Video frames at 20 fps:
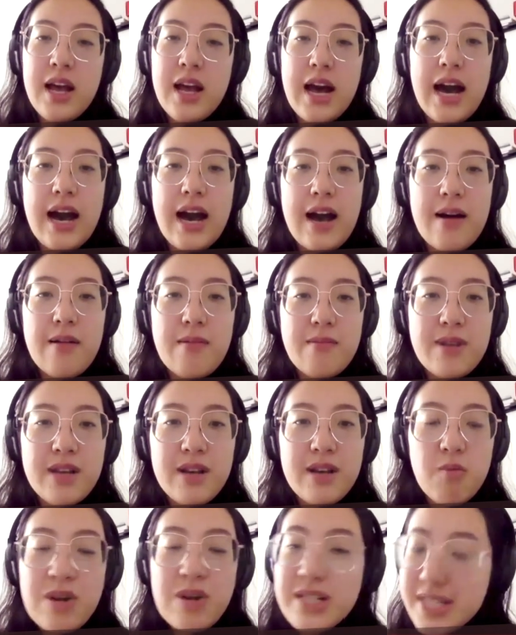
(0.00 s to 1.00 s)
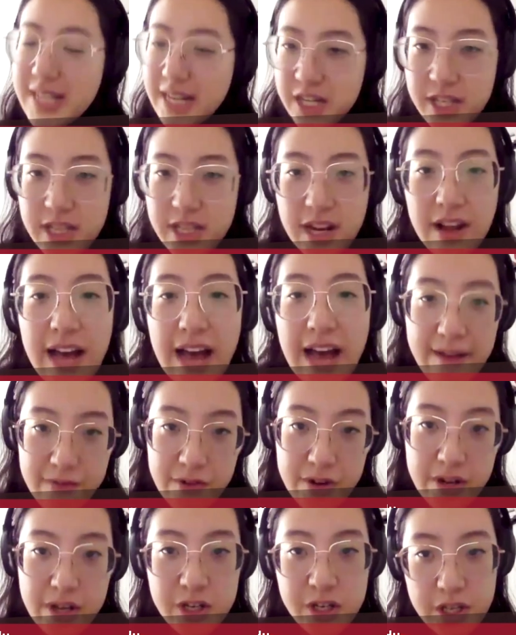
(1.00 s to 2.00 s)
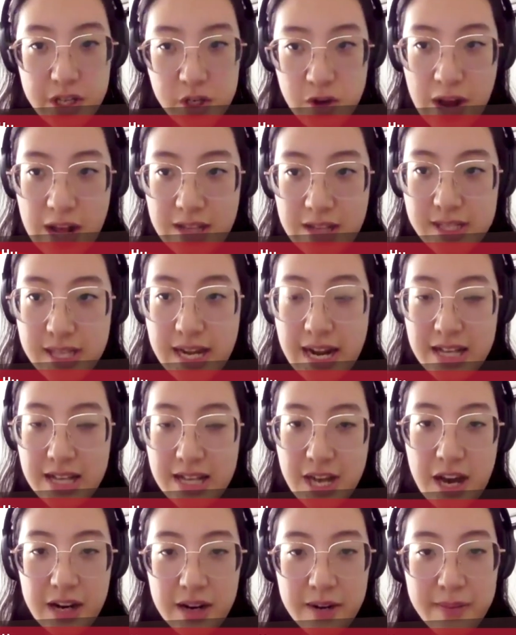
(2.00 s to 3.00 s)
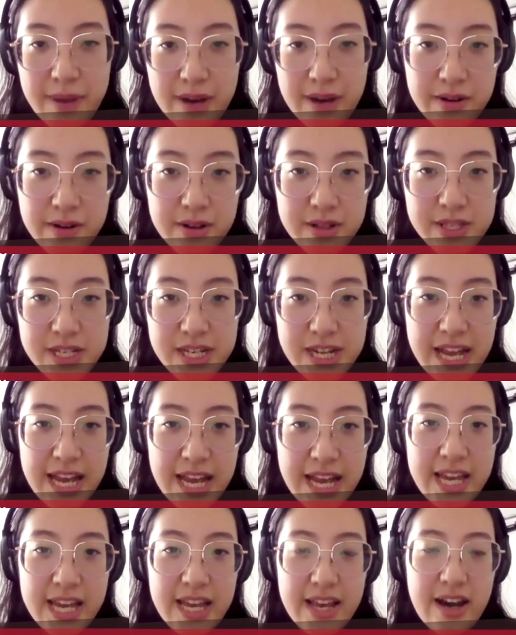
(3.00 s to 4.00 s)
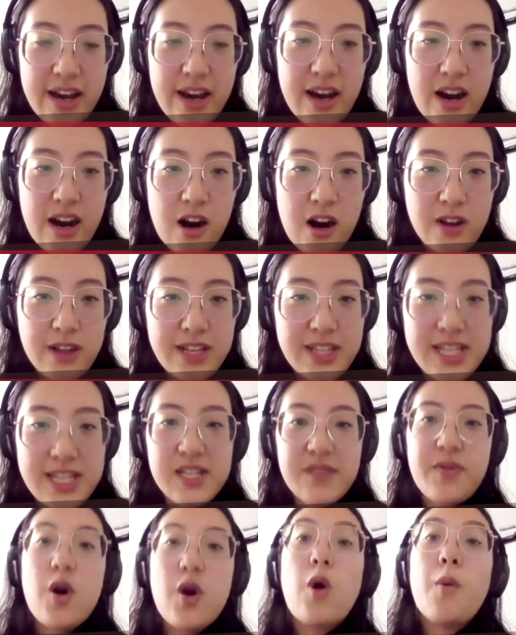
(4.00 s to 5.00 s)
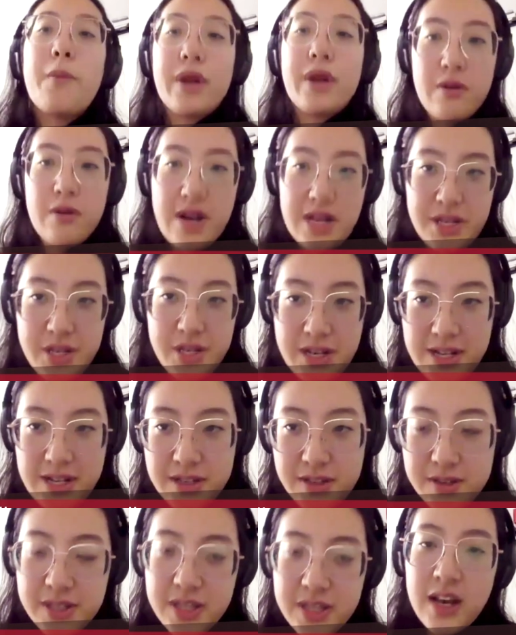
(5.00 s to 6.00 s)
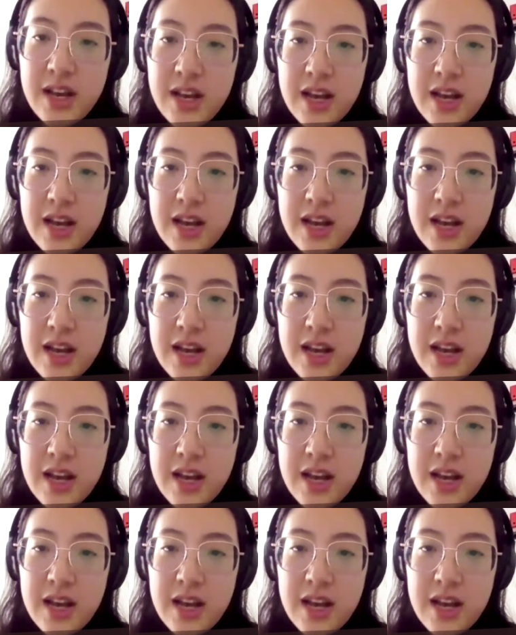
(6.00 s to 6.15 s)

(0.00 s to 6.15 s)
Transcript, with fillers: Um, one section that I'll have for each of the trends that I talk about today are these sets of open questions